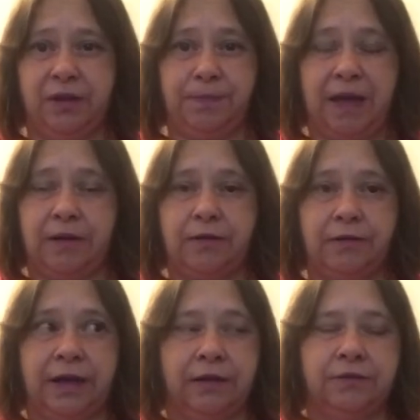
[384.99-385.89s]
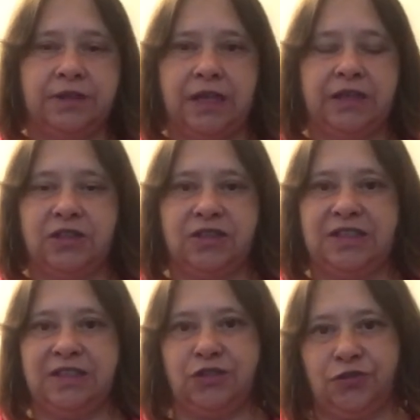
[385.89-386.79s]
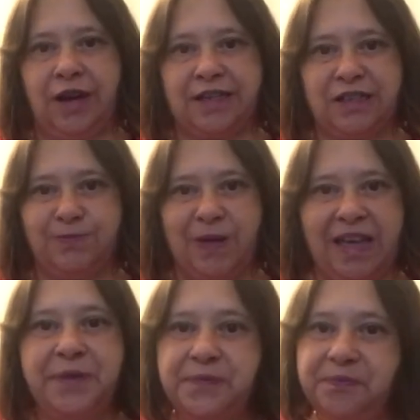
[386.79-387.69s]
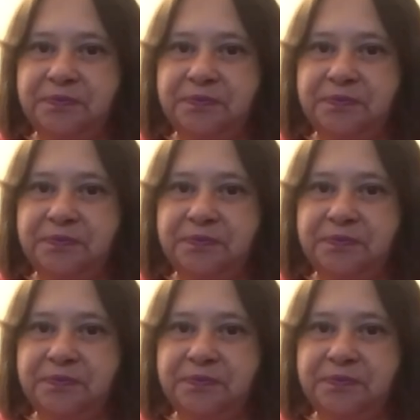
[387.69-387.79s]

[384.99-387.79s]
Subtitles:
background. It just distracts me.